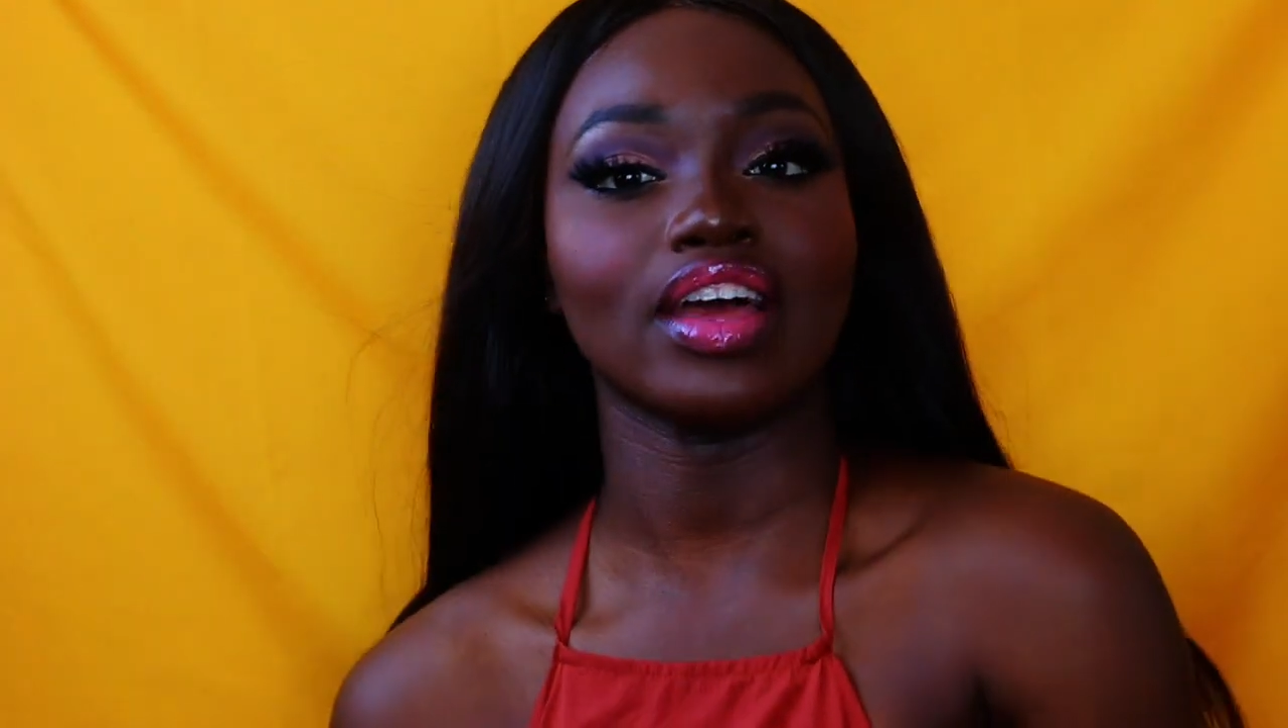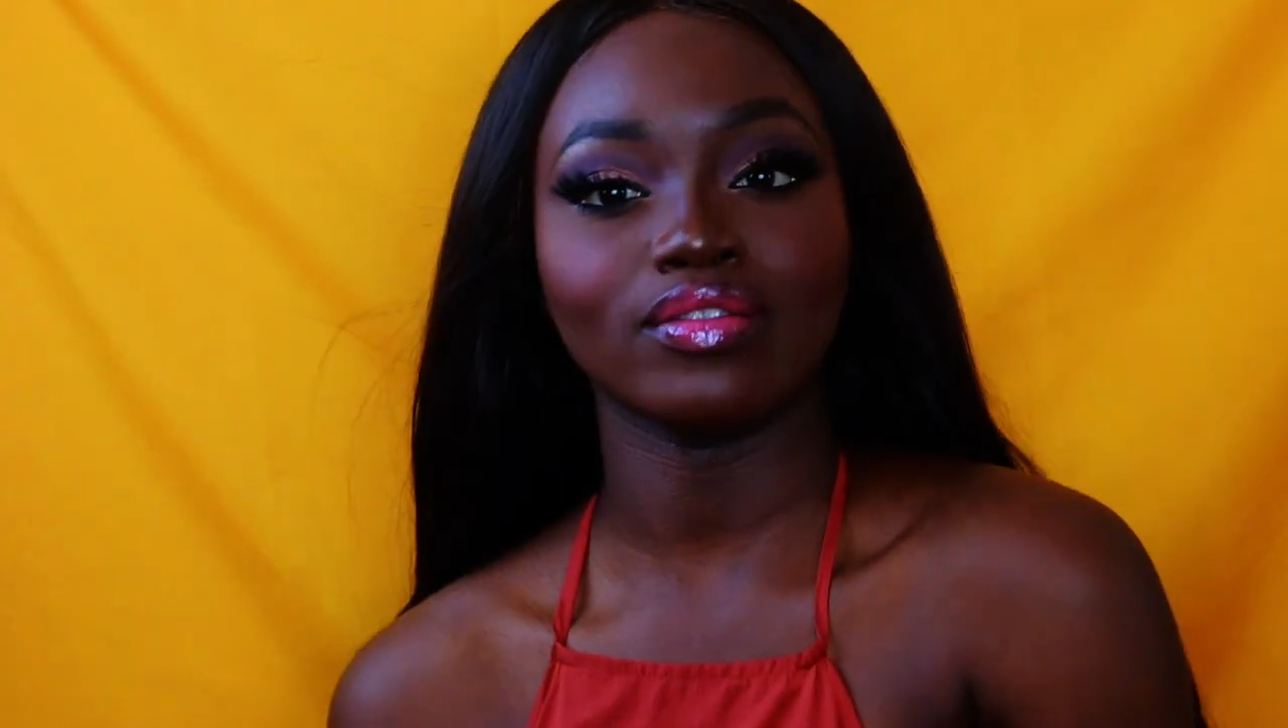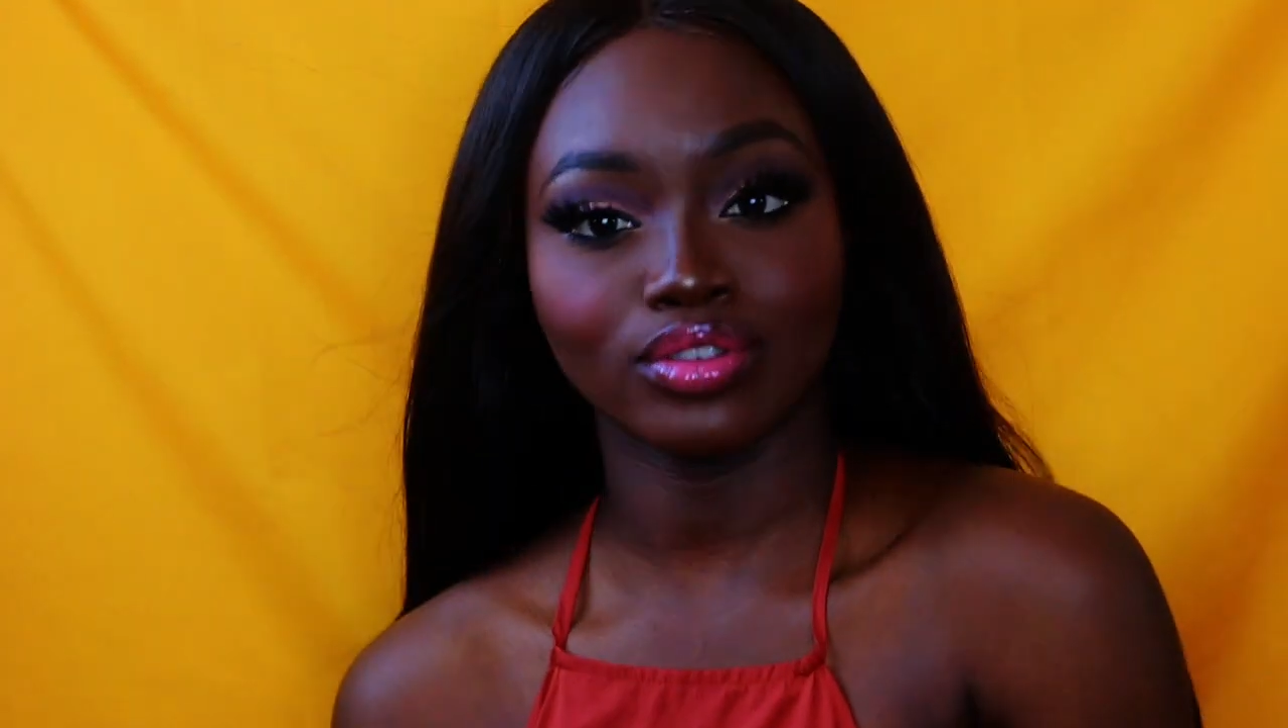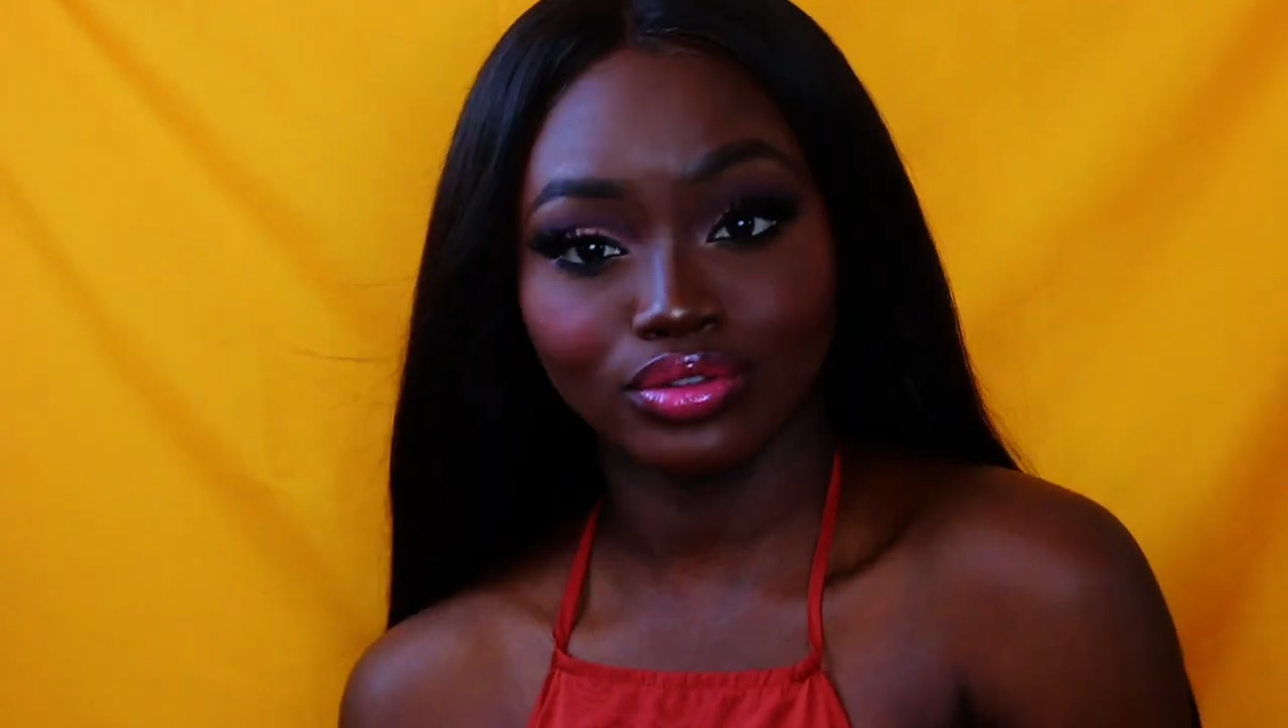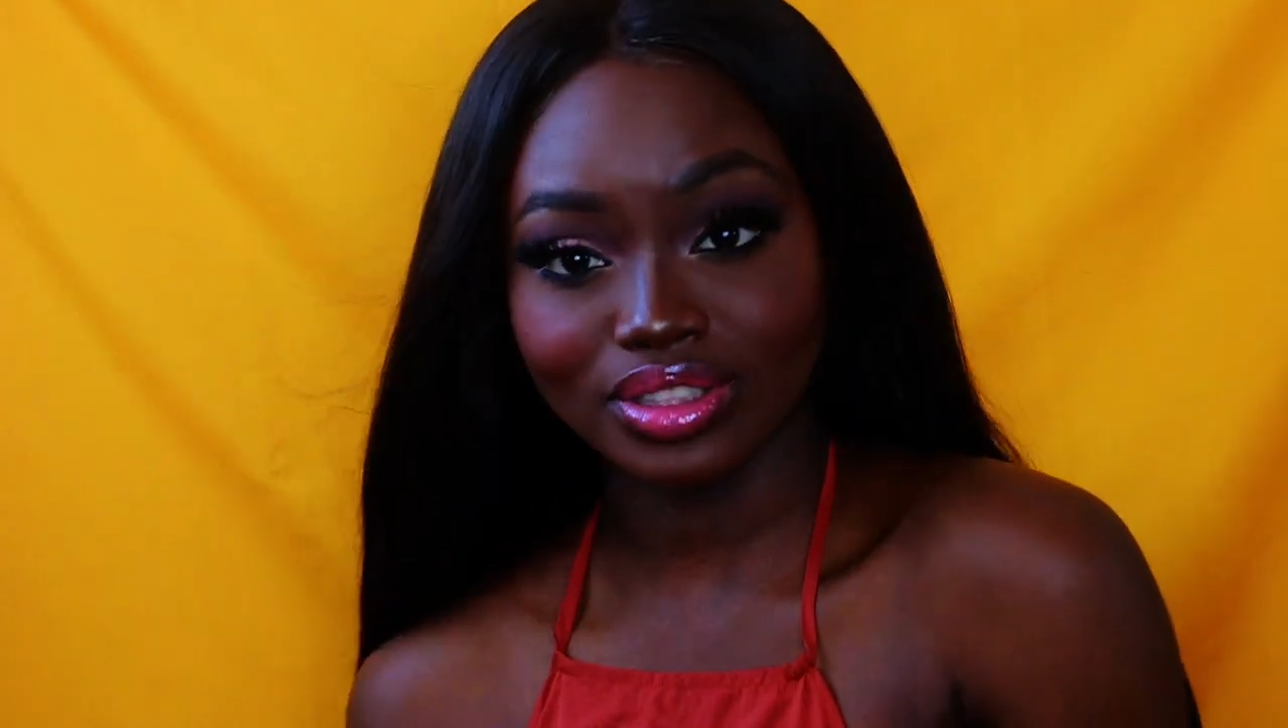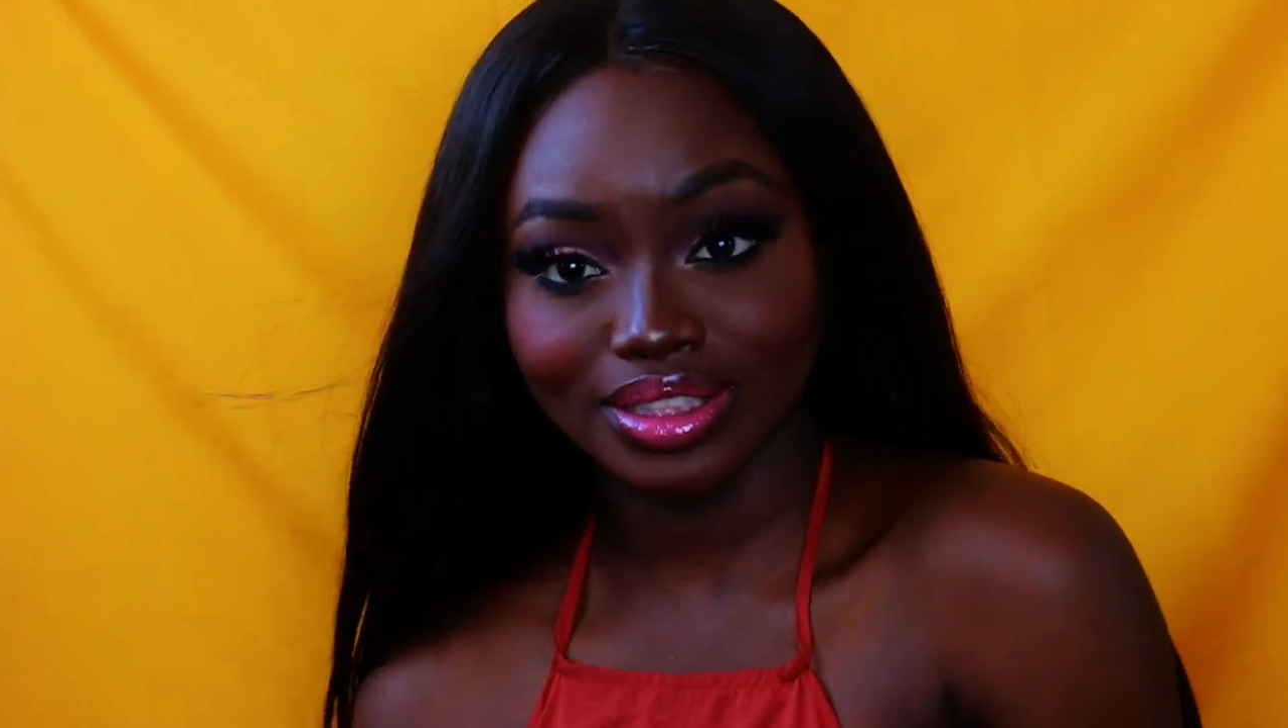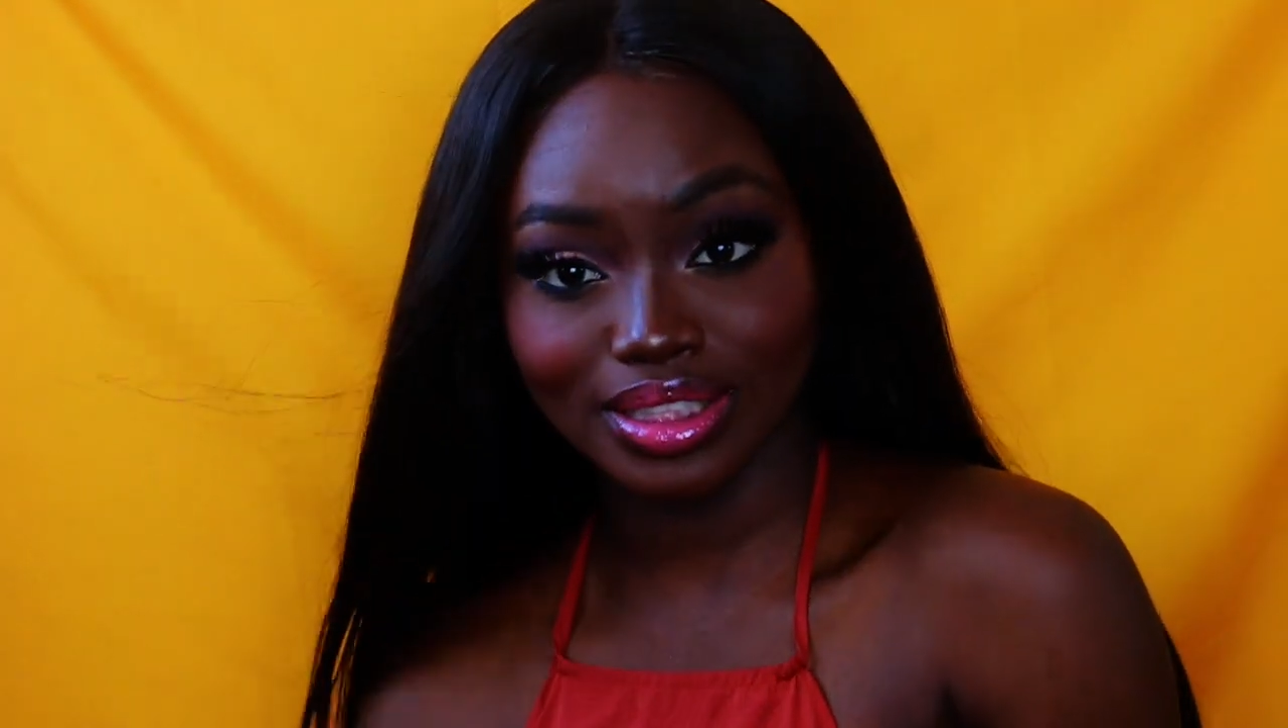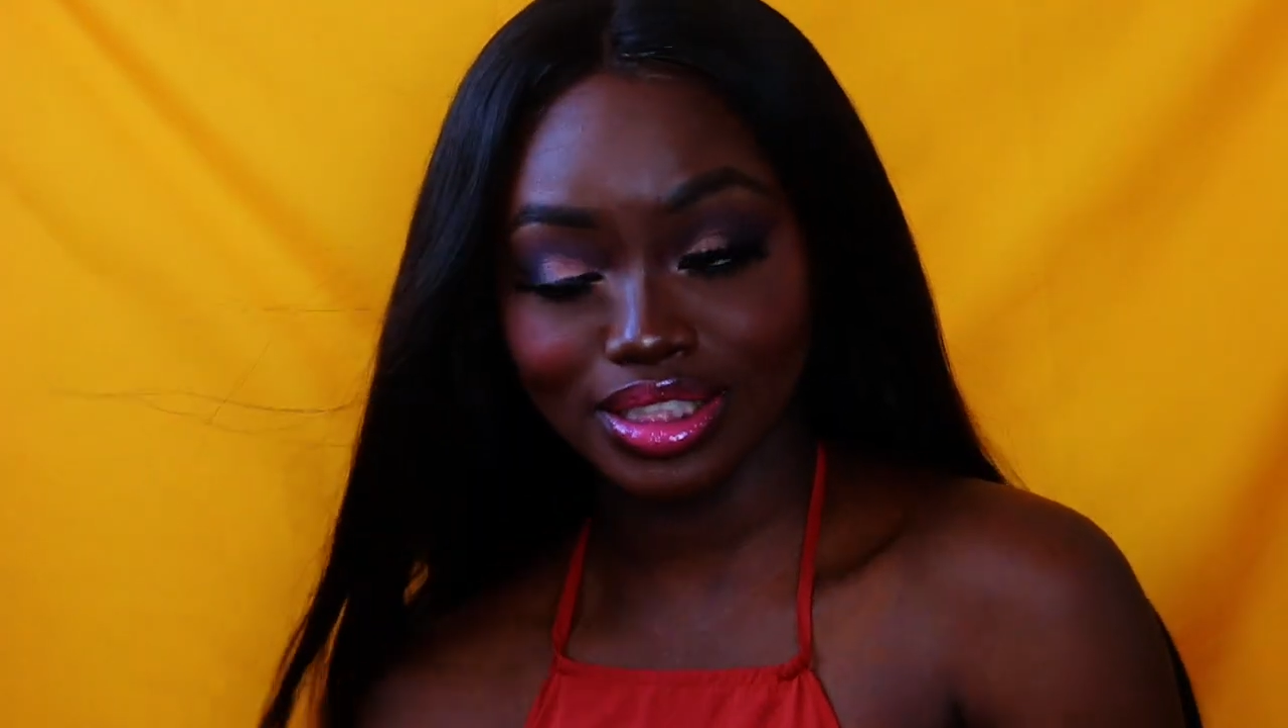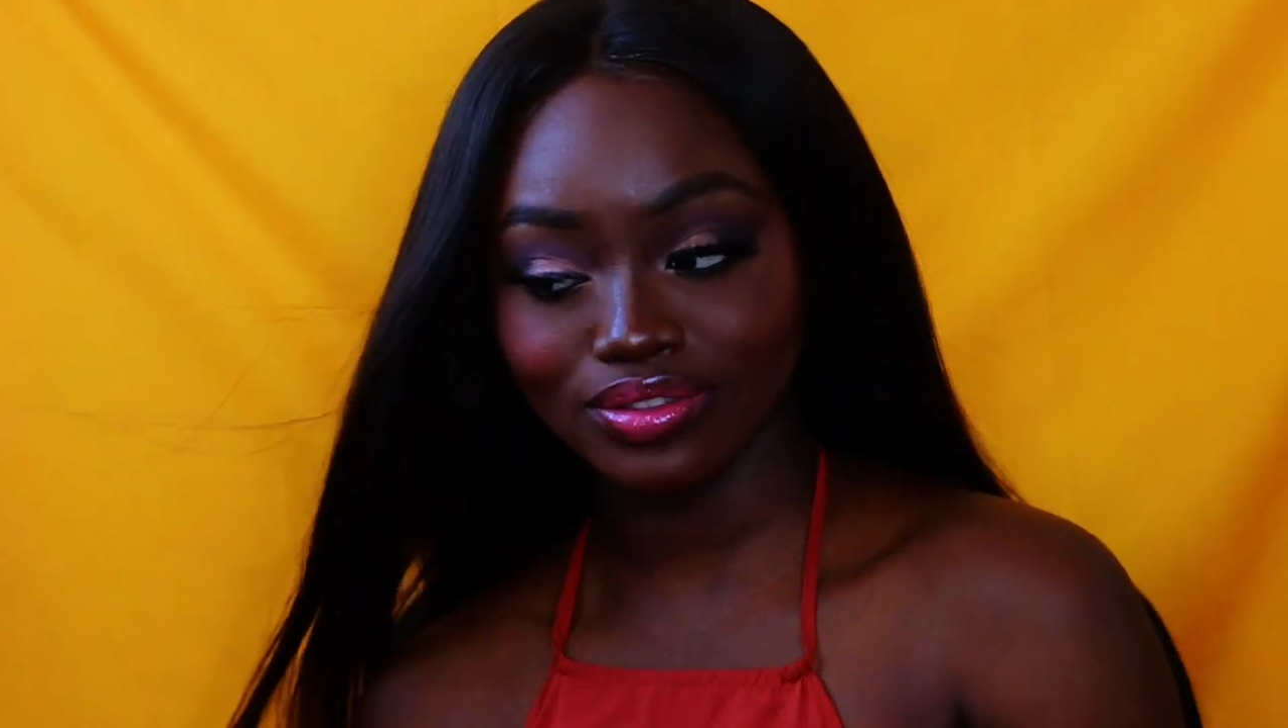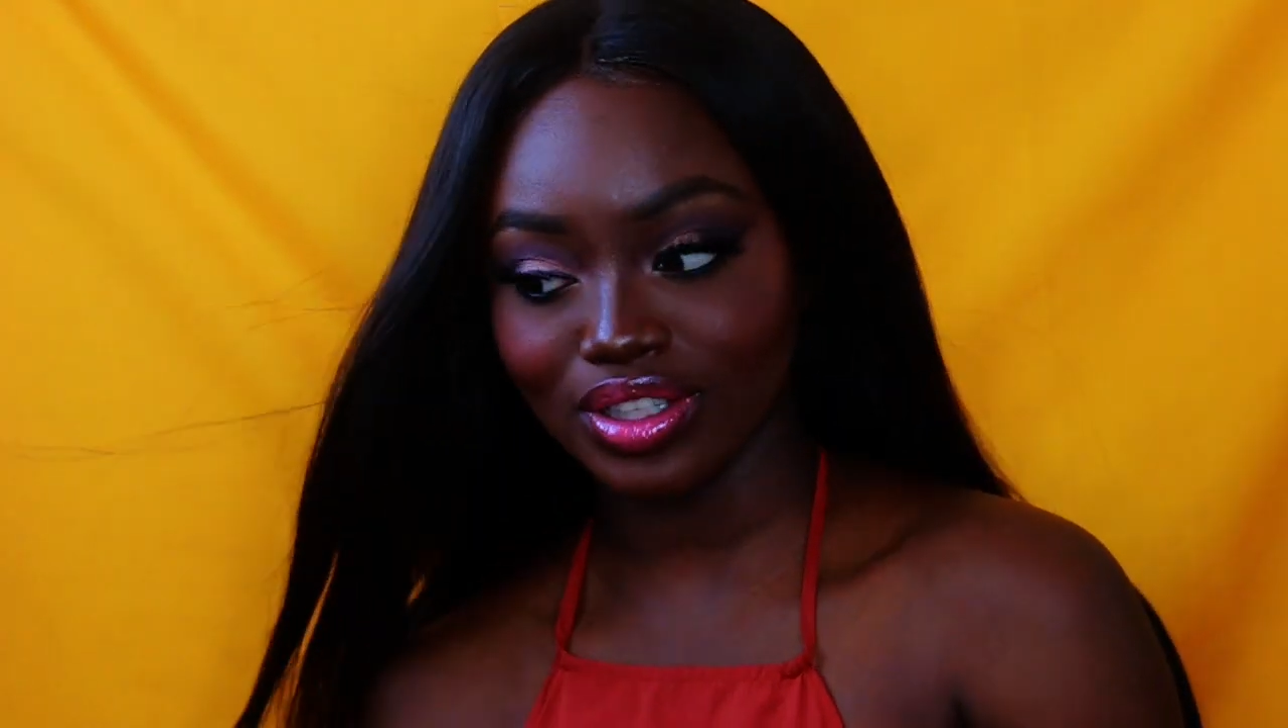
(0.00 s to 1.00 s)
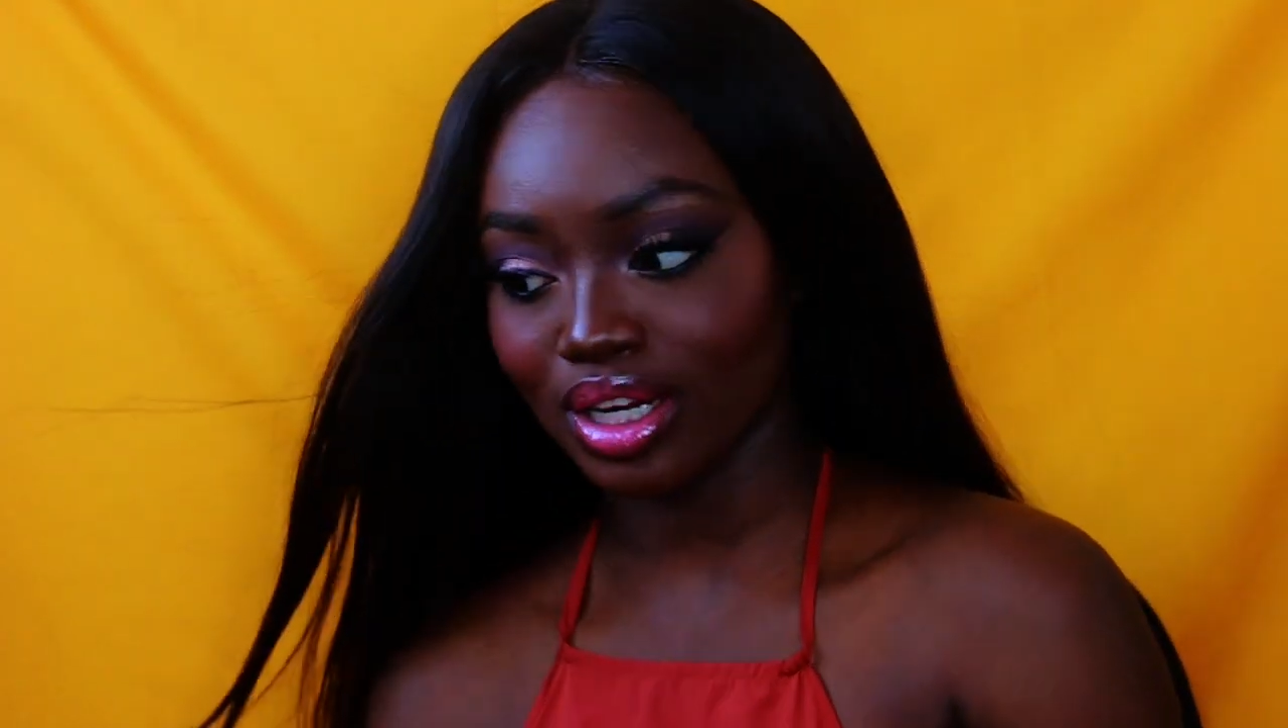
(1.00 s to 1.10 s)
ever received.